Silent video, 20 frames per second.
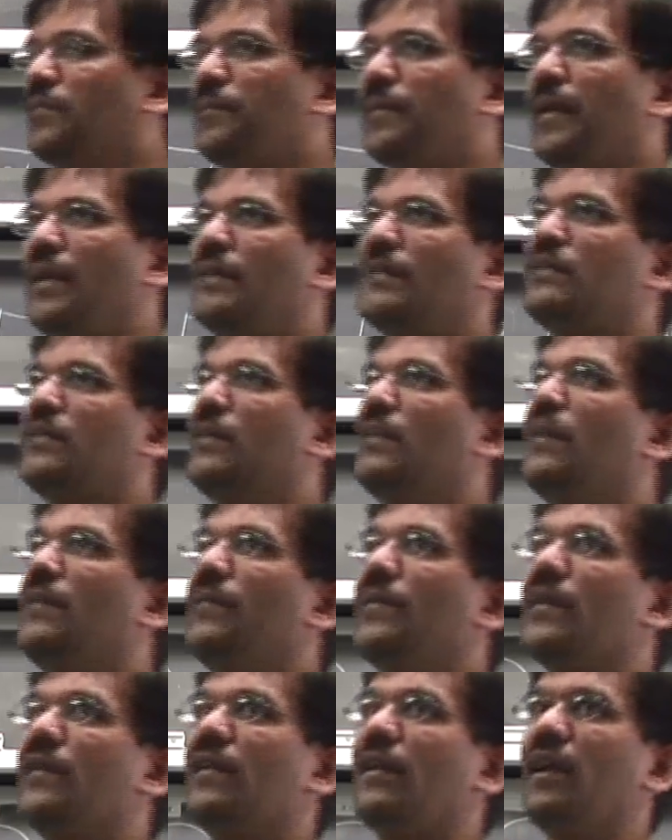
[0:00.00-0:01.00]
of base and
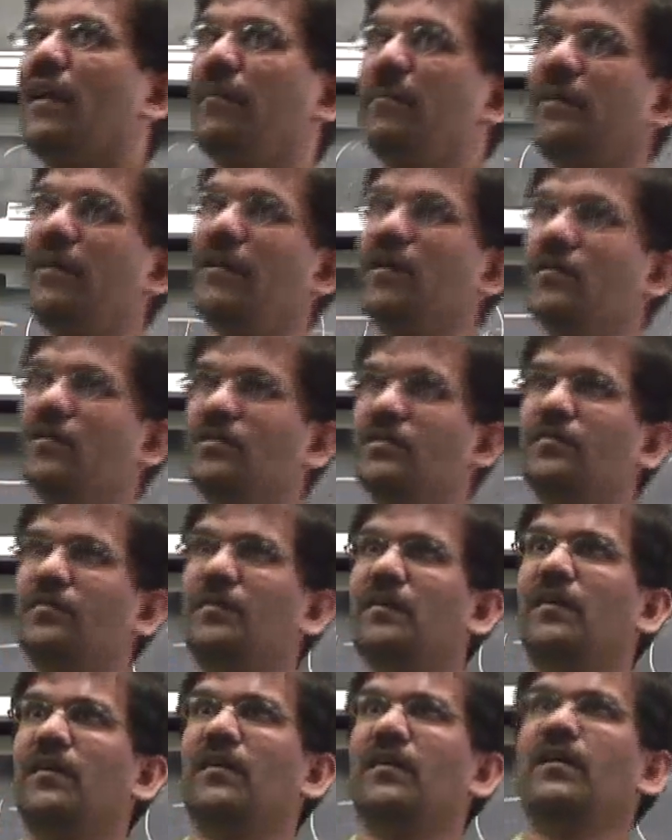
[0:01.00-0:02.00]
limit can be used
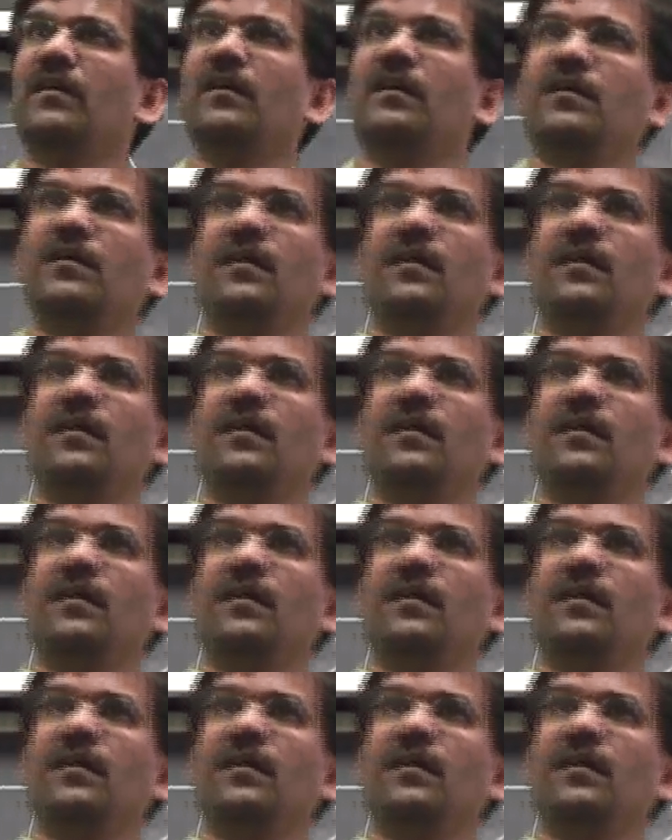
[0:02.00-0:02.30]
for